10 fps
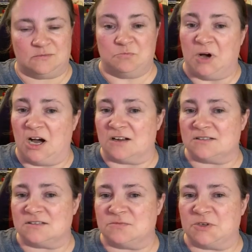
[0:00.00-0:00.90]

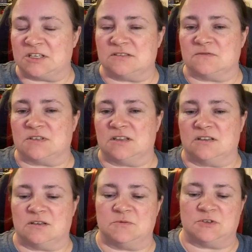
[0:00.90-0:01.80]
box, because there was
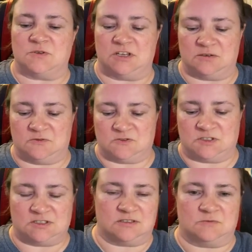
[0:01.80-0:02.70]
nothing in between them. It was
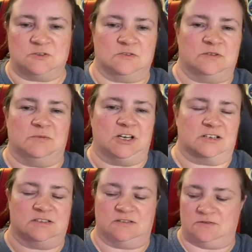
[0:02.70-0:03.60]
just them 2 in the
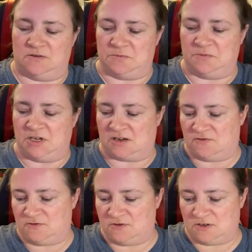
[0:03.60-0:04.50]
box and they were rubbing back and
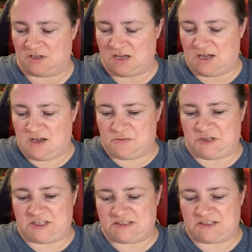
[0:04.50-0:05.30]
forth. But this